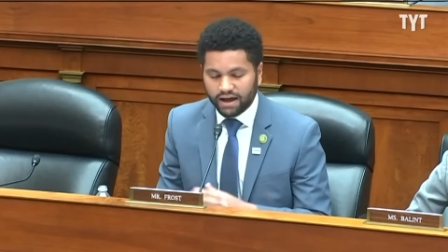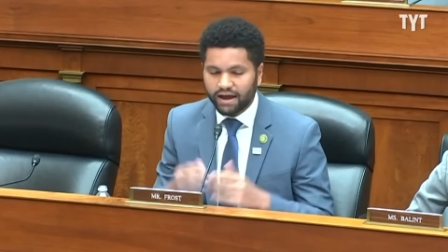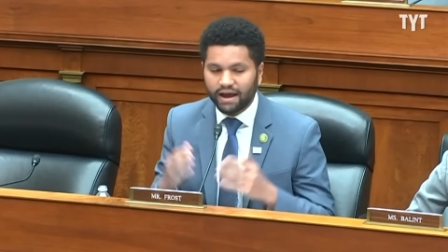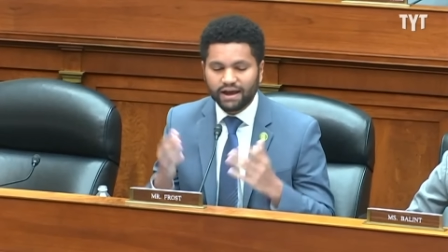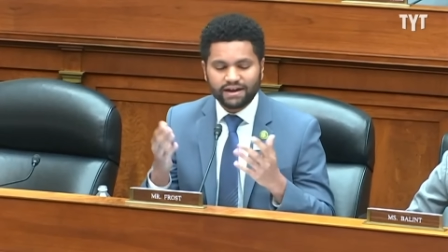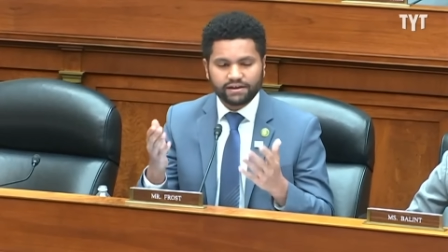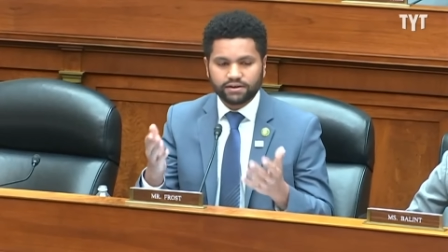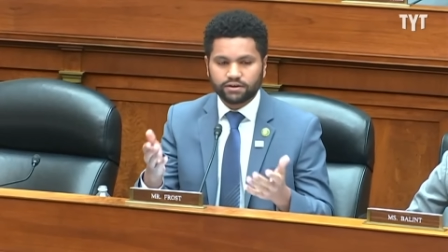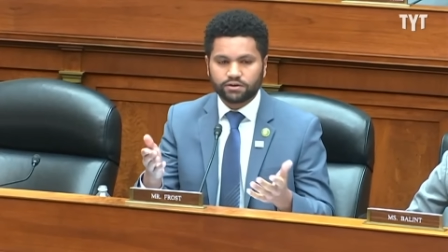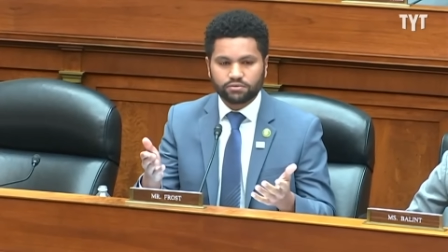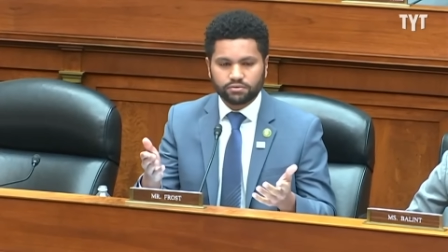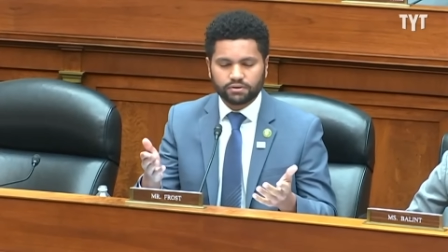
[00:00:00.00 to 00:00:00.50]
I,
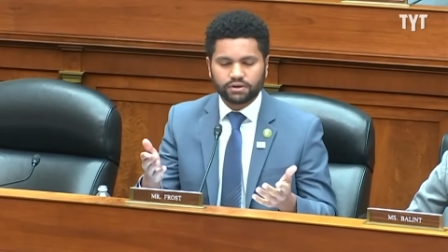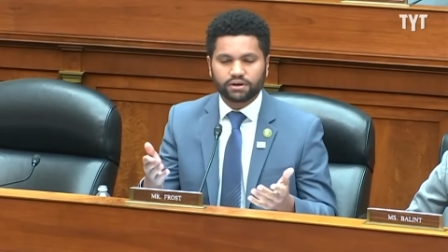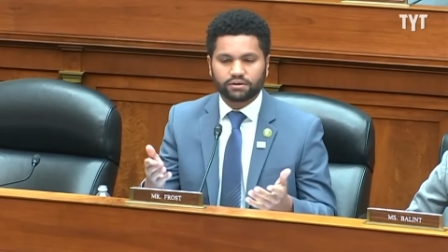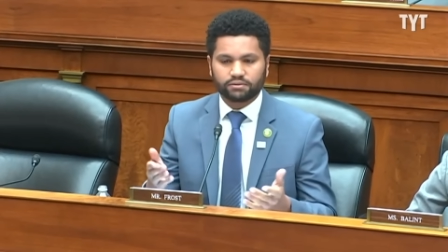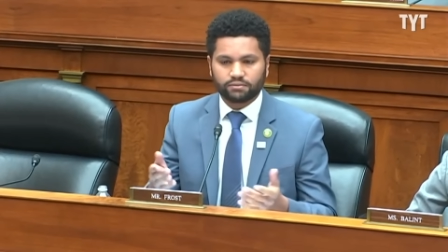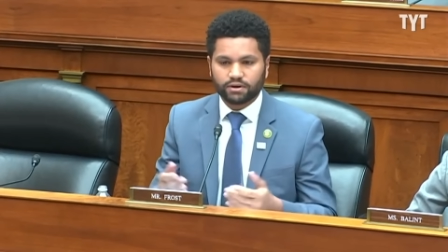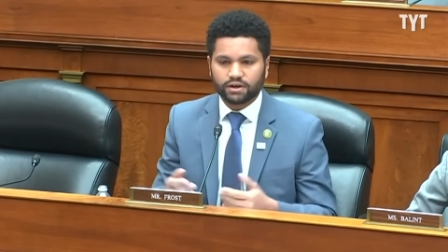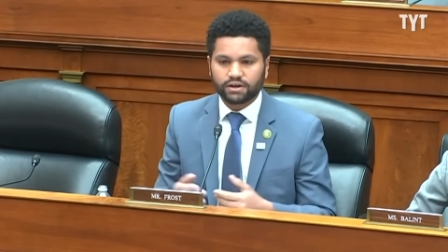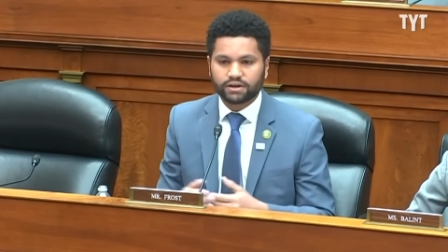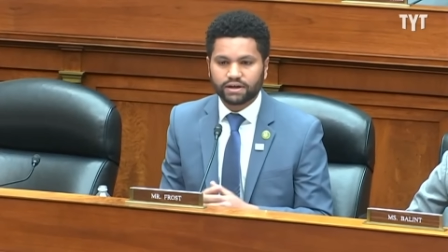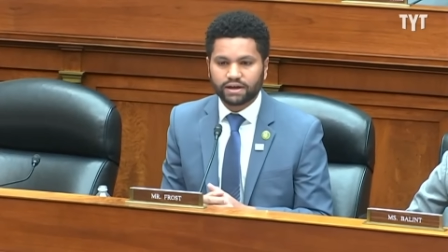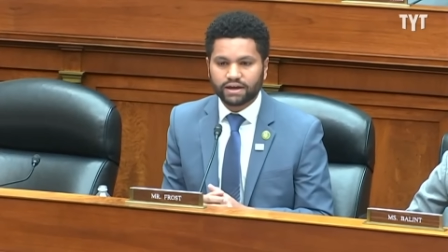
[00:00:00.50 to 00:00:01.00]
I agree,
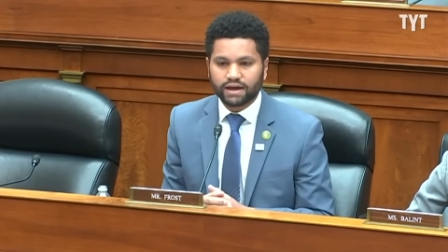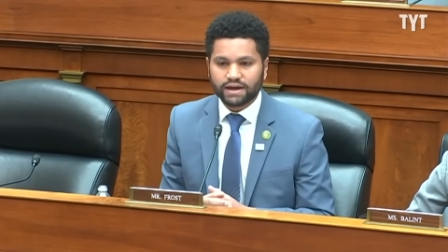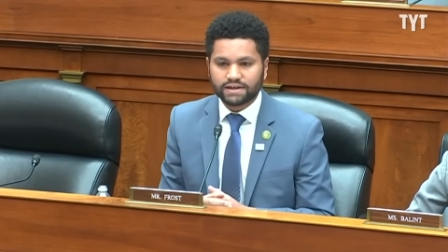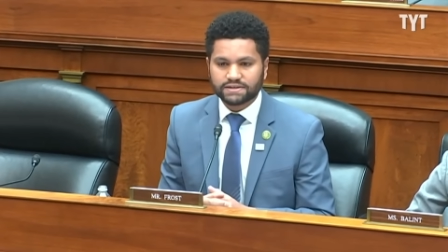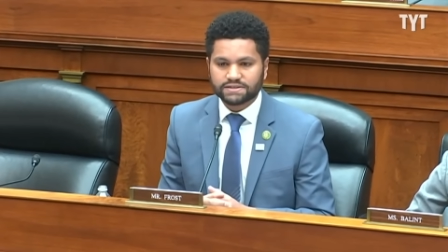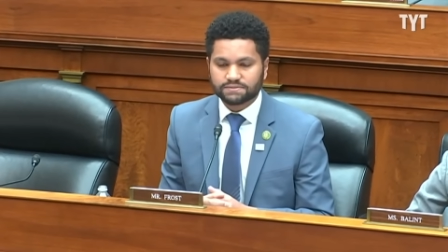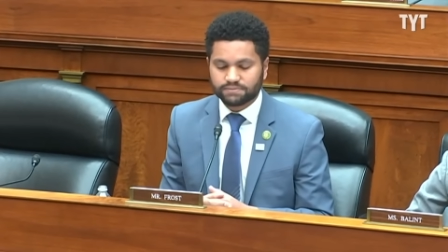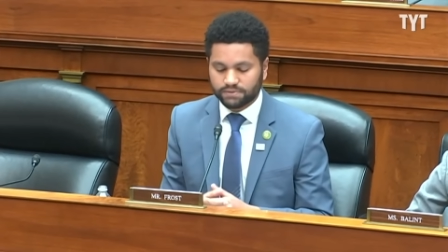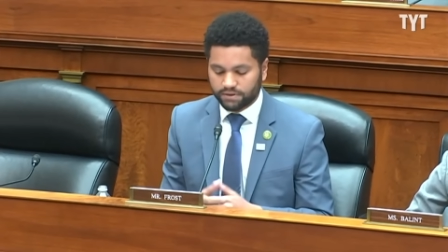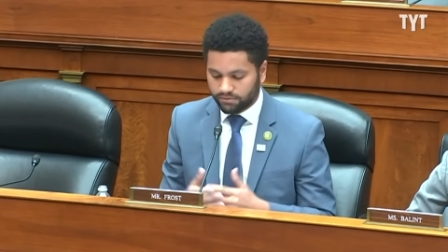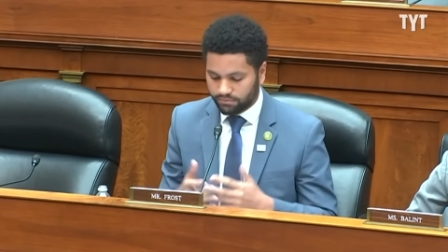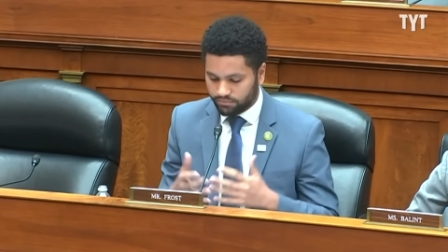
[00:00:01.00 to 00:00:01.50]
right? It
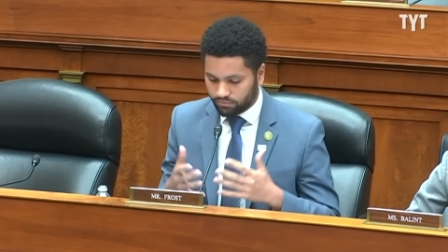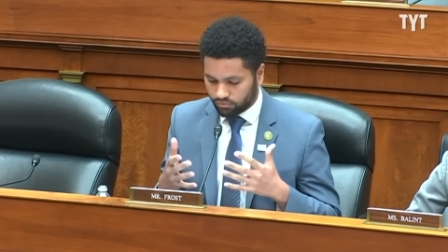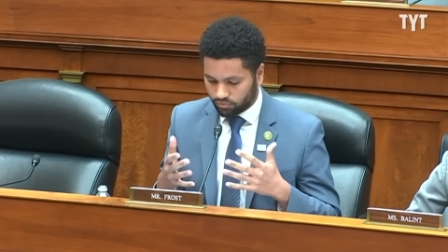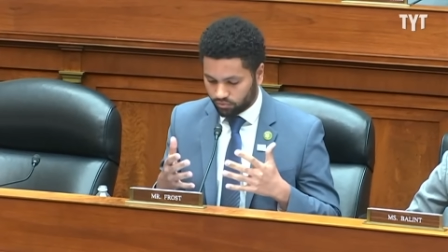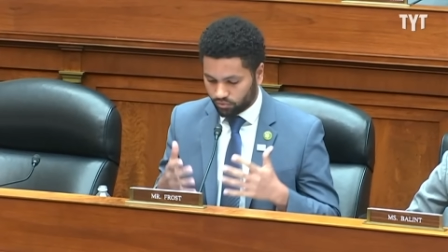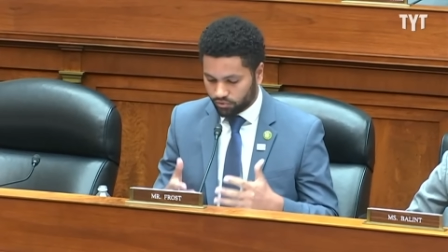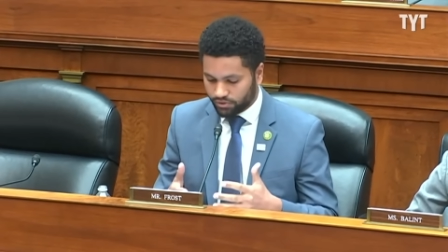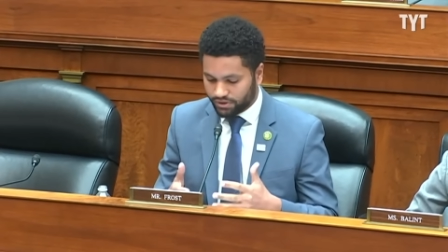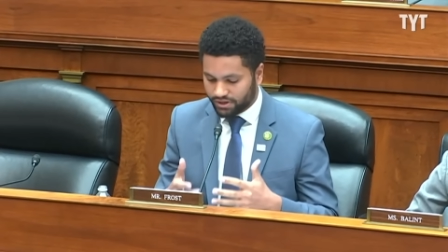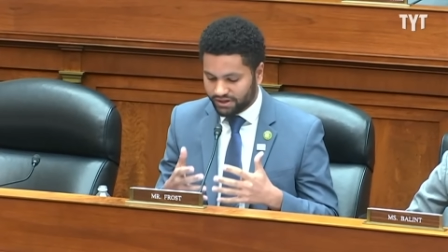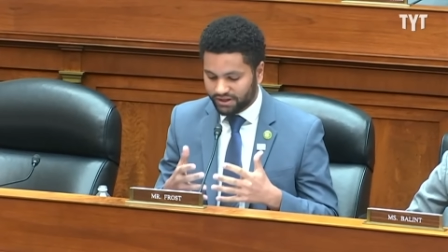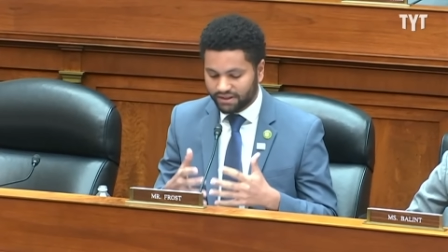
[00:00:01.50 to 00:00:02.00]
has to be
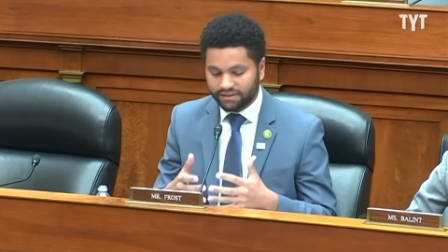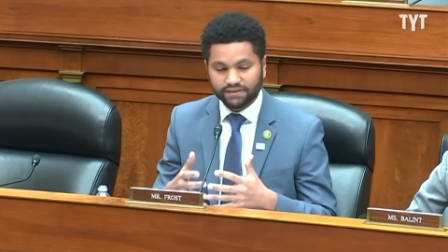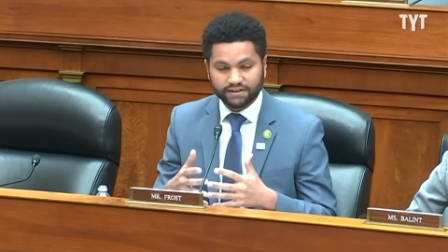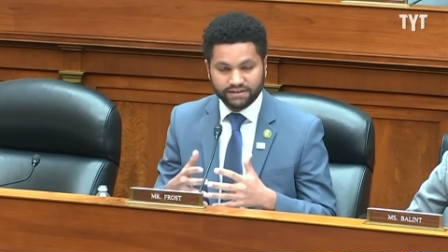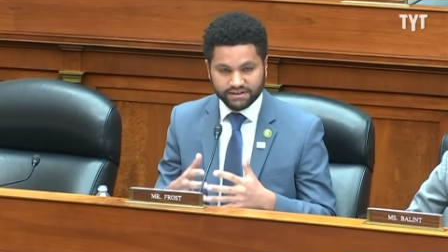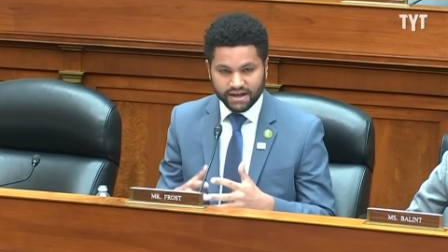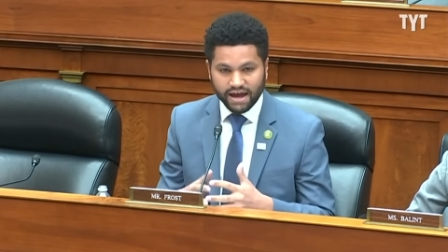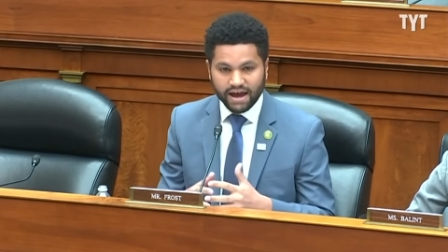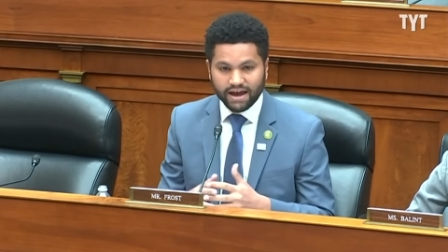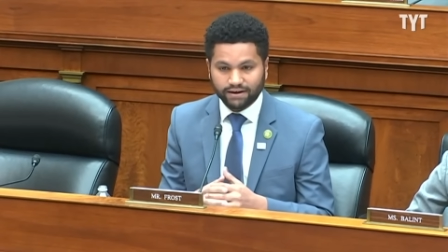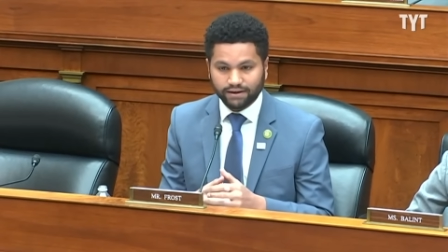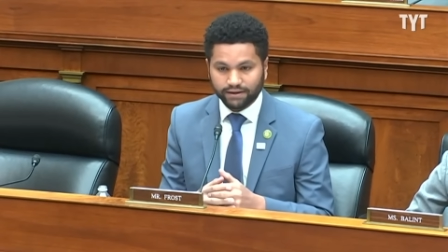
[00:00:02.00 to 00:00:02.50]
rooted in the
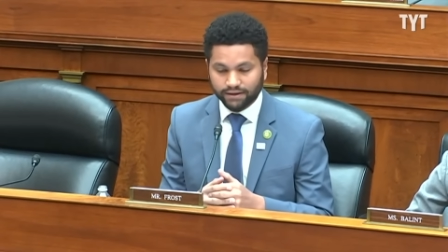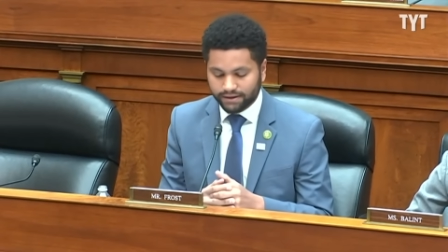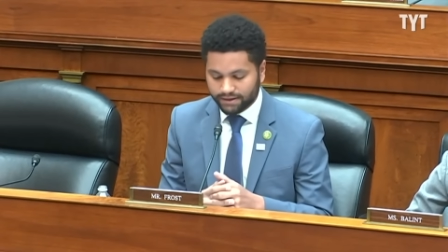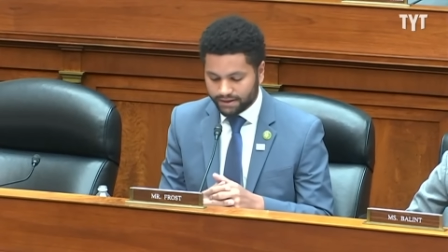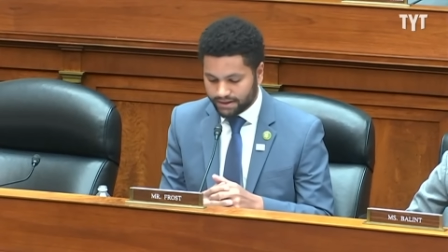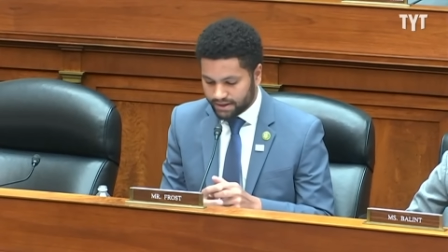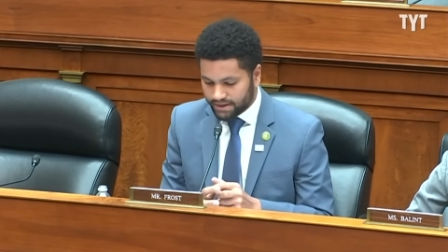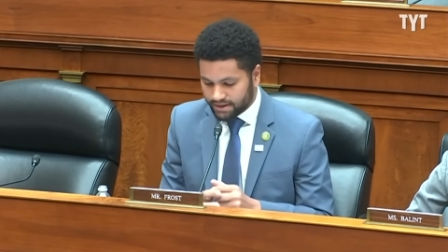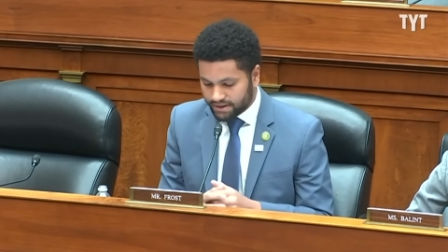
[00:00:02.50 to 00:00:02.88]
data.